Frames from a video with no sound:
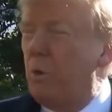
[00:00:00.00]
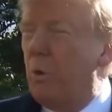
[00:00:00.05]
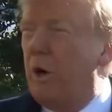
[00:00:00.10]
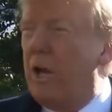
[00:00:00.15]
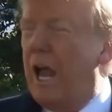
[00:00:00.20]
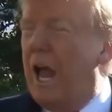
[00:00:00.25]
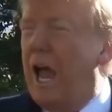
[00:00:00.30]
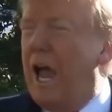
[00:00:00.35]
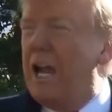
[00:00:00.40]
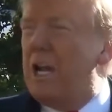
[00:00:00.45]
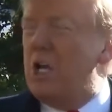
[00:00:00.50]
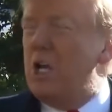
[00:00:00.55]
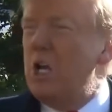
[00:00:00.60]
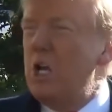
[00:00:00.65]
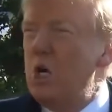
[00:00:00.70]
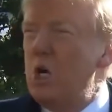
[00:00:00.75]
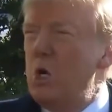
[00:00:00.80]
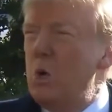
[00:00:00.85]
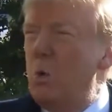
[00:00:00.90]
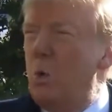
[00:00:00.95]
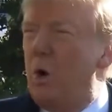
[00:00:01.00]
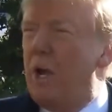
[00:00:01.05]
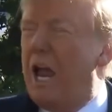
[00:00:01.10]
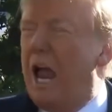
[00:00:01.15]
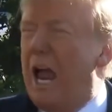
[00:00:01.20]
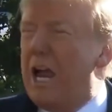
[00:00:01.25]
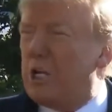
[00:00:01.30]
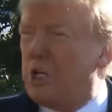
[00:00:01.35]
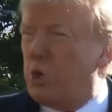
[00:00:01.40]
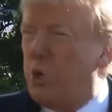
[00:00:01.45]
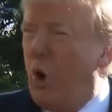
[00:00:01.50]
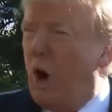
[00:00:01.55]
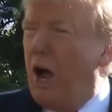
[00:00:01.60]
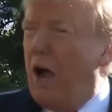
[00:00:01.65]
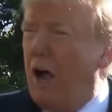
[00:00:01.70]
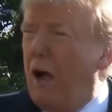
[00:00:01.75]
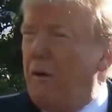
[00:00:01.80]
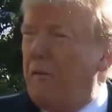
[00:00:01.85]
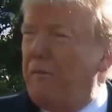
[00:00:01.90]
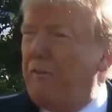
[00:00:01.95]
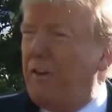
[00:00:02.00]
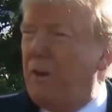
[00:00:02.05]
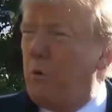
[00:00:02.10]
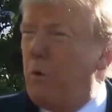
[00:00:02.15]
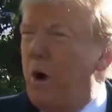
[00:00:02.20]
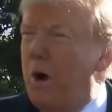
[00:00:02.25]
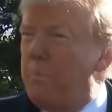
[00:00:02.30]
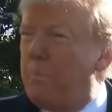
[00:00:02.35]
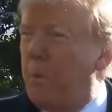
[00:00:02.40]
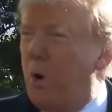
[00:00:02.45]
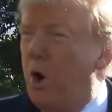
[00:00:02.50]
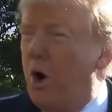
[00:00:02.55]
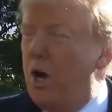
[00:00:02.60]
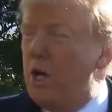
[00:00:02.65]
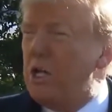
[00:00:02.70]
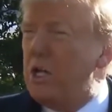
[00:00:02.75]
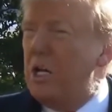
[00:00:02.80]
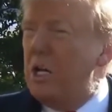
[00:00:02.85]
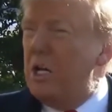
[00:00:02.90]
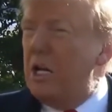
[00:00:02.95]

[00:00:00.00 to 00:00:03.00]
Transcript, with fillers: We had we had twelve at one point,